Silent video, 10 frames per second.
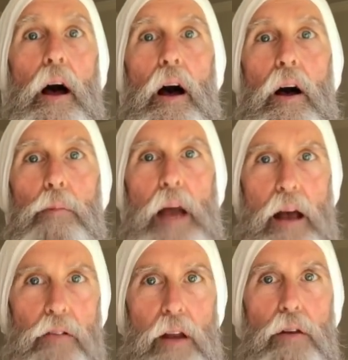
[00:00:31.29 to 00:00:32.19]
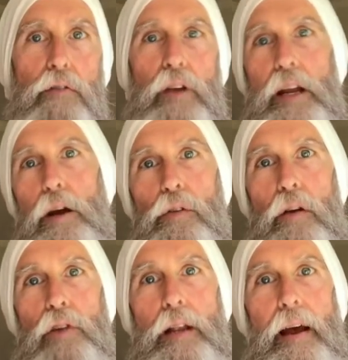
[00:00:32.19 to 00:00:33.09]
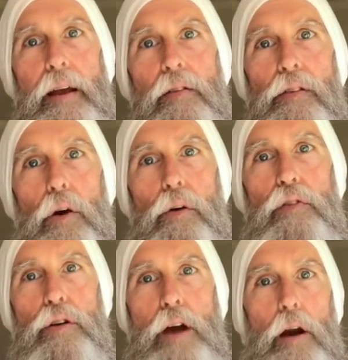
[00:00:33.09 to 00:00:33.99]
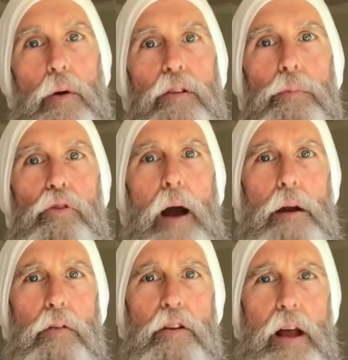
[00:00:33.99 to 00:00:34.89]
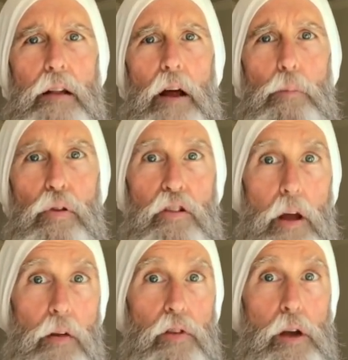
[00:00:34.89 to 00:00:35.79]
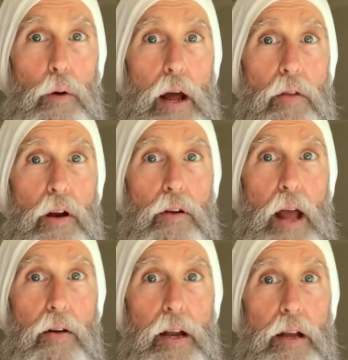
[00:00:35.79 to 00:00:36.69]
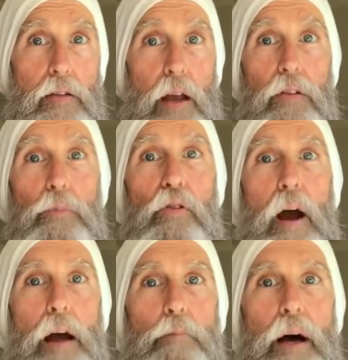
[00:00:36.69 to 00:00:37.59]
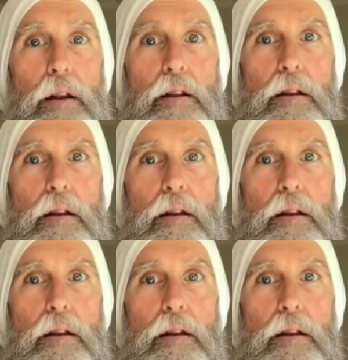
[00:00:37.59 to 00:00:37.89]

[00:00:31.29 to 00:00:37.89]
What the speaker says: Guys, I do videos every day, so if you're not already subscribed to the channel, I'd appreciate if you go down there now and hit that subscribe button.